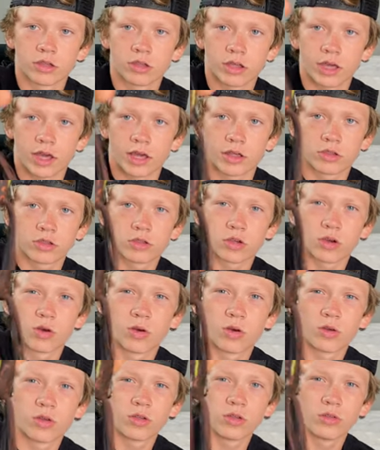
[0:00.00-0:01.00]
Yeah,
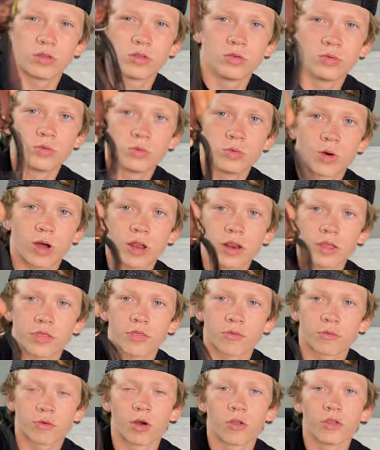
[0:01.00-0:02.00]
so you want
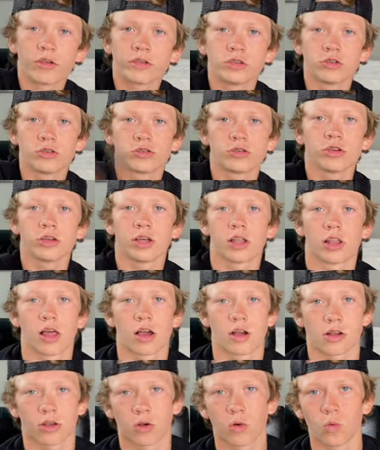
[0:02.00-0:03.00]
to throw this usually
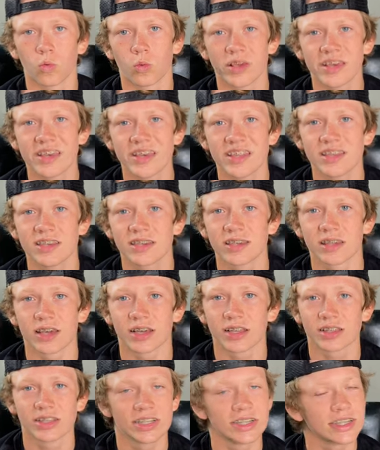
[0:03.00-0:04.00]
along weeds
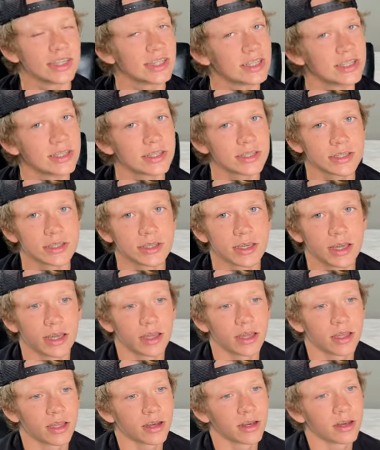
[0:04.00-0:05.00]
like lilies
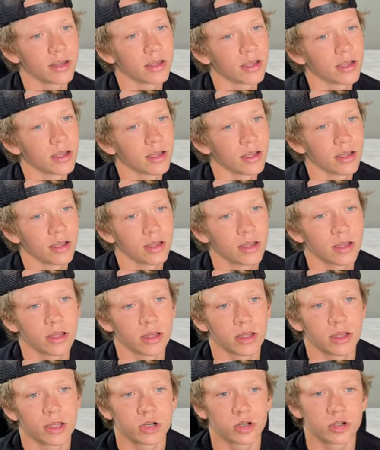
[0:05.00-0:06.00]
and
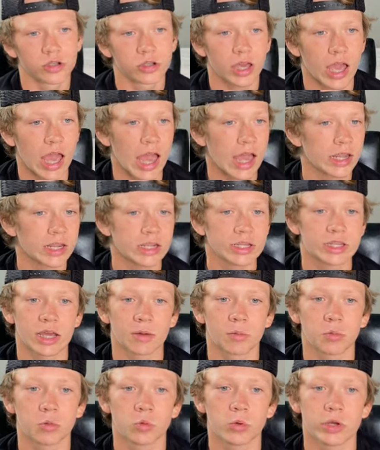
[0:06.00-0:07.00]
just any
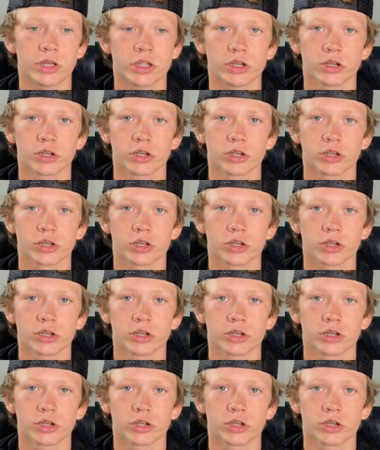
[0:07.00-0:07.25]
type of weed.